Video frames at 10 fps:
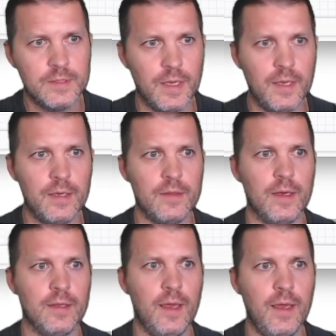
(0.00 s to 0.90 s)
saying
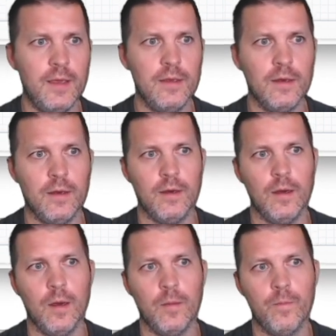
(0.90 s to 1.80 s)
that, hey,
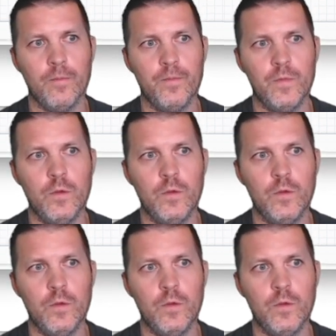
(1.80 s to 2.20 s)
um,